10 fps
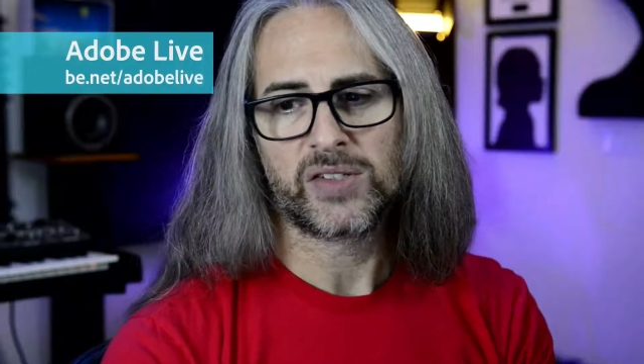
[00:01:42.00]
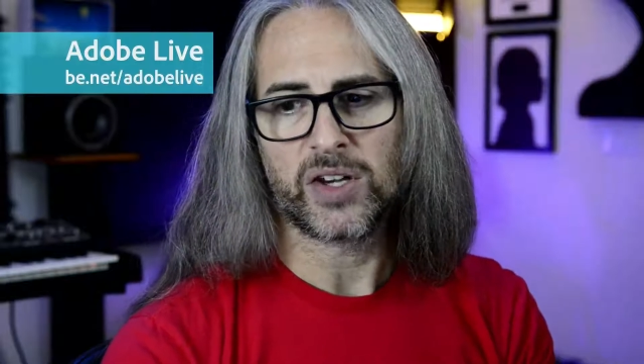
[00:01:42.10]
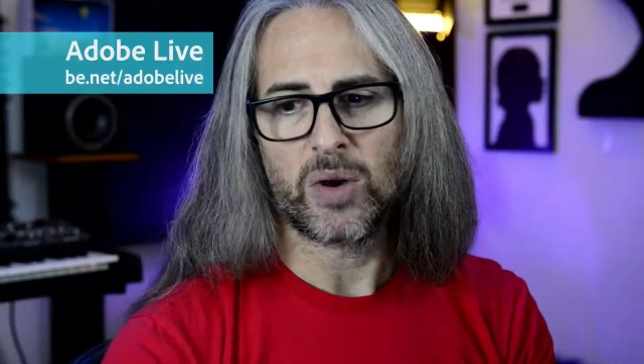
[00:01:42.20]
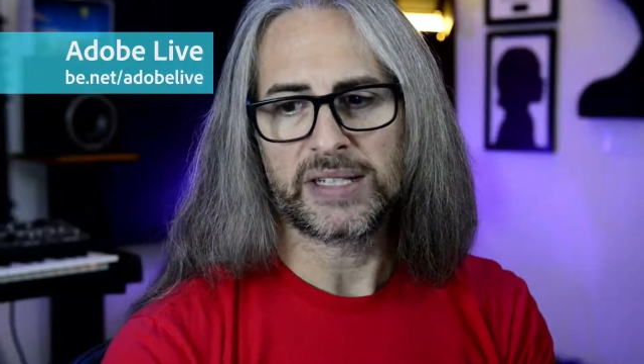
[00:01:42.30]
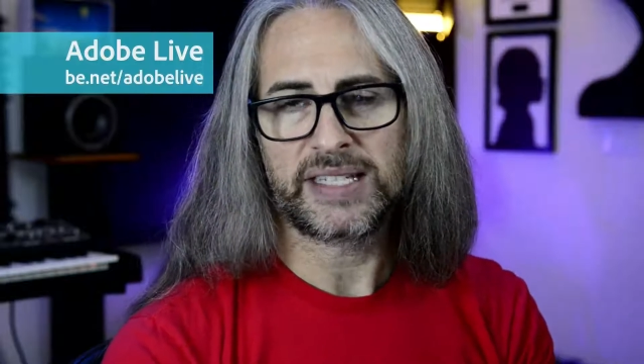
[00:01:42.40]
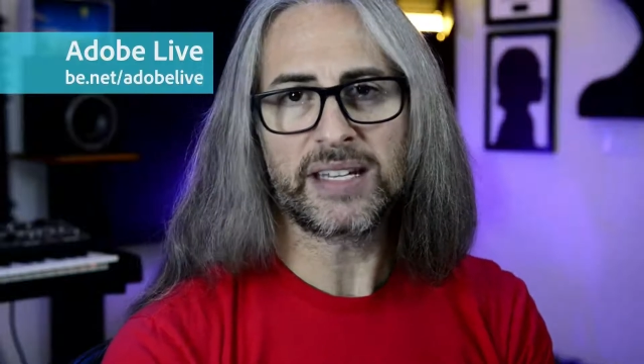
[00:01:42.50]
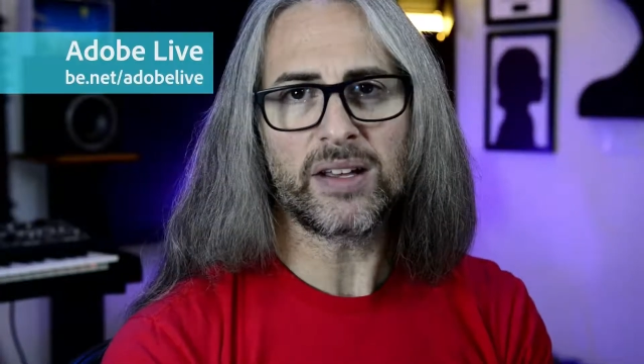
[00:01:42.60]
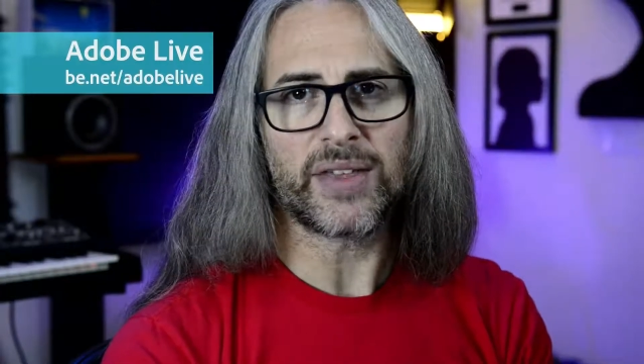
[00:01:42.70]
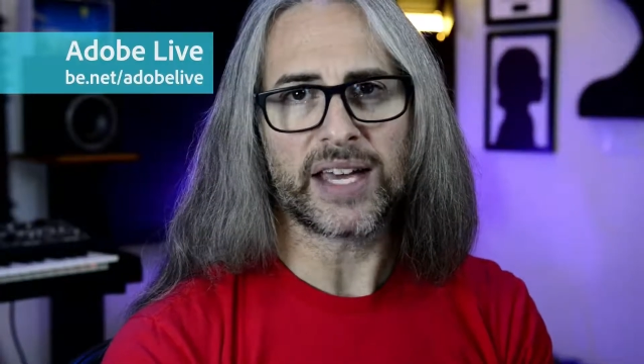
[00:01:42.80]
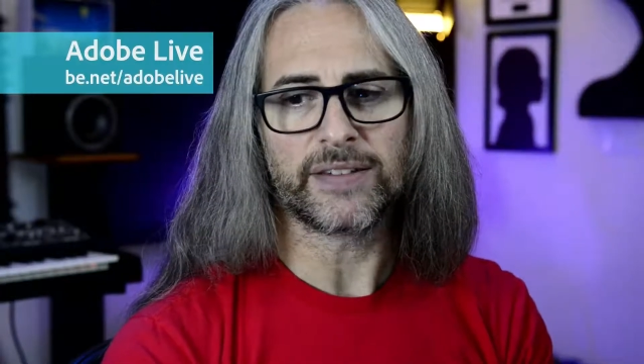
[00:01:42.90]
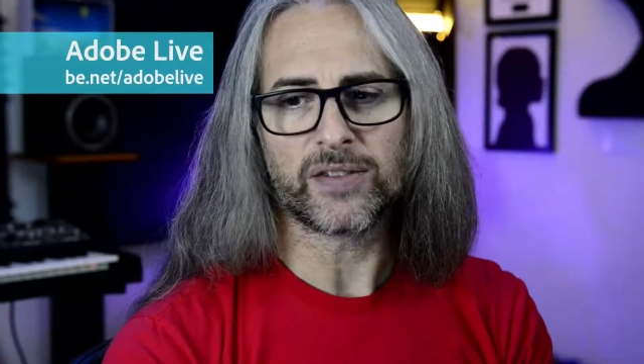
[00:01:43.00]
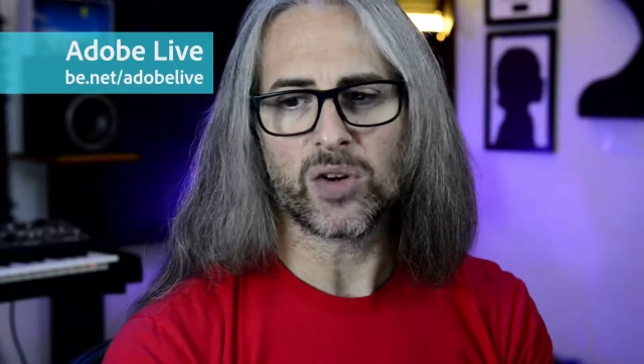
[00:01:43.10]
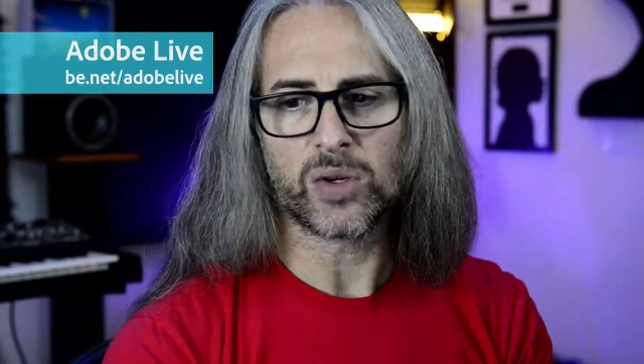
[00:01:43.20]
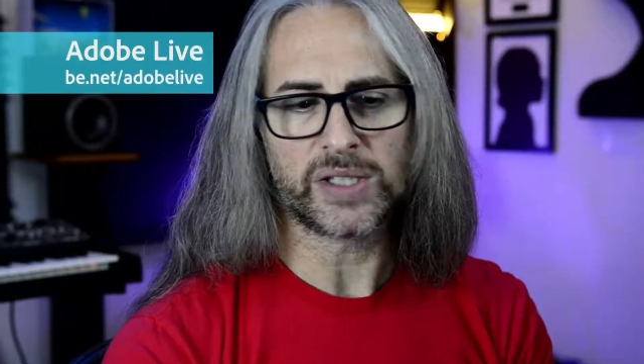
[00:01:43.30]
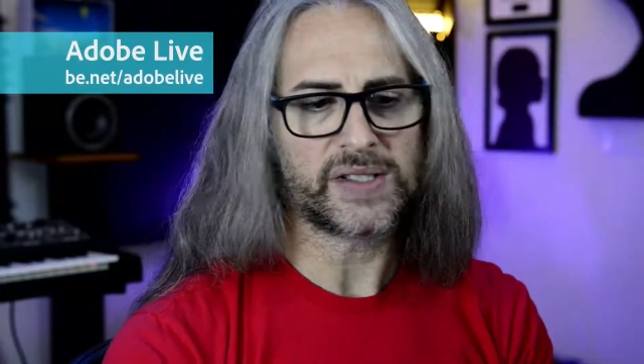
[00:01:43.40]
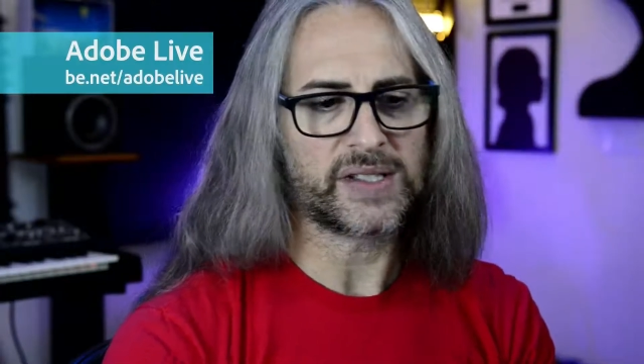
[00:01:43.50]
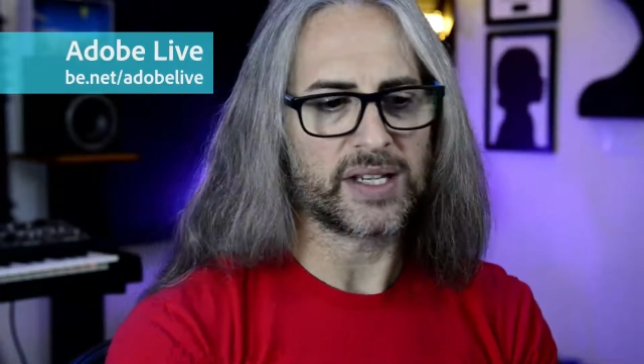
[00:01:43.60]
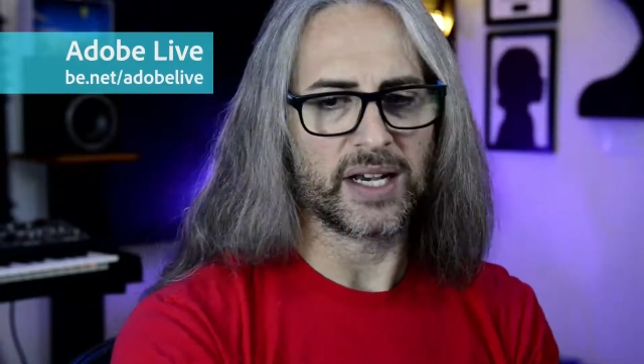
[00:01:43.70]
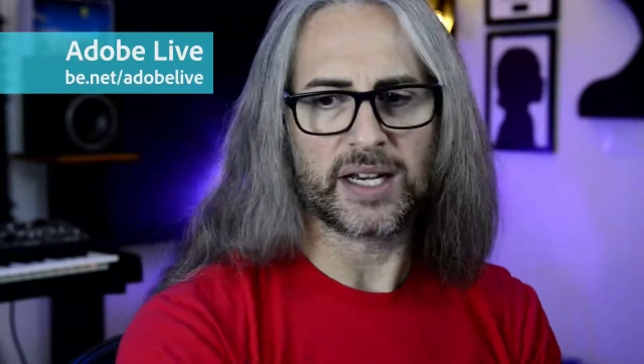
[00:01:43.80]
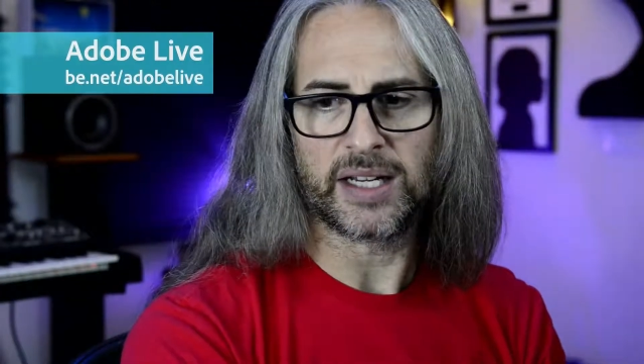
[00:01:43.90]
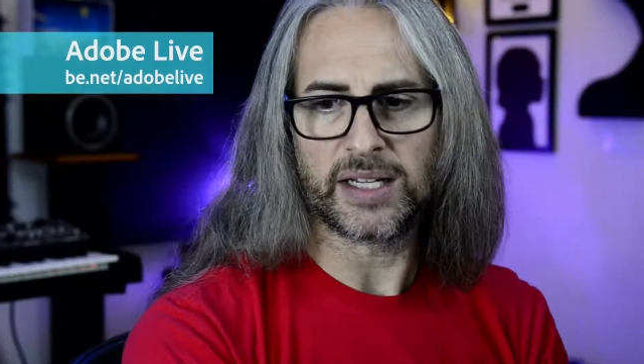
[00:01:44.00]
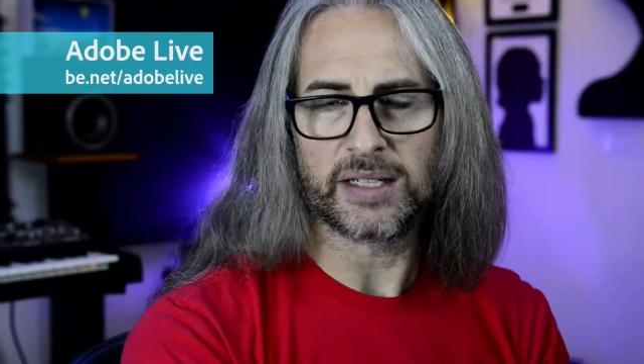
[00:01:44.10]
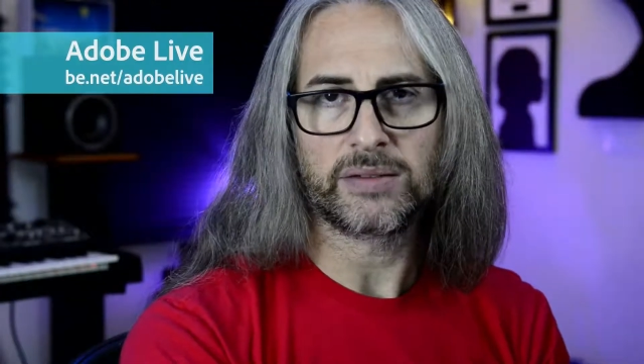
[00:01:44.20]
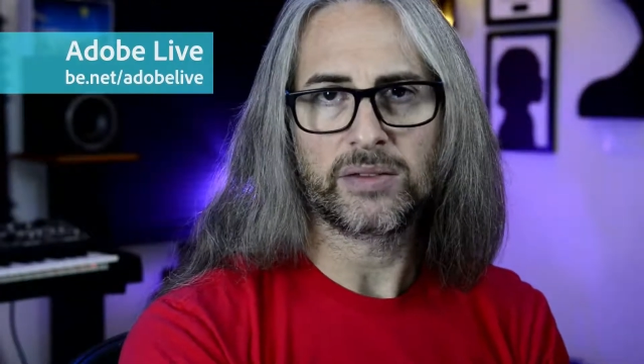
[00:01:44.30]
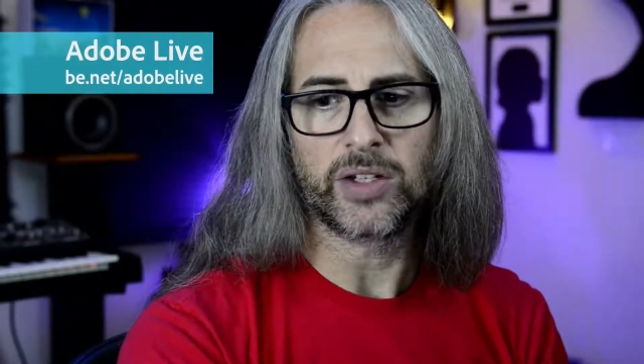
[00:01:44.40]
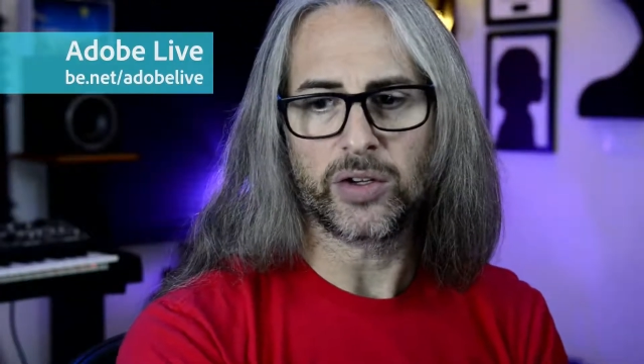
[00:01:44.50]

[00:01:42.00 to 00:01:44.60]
So until then, of course, uh,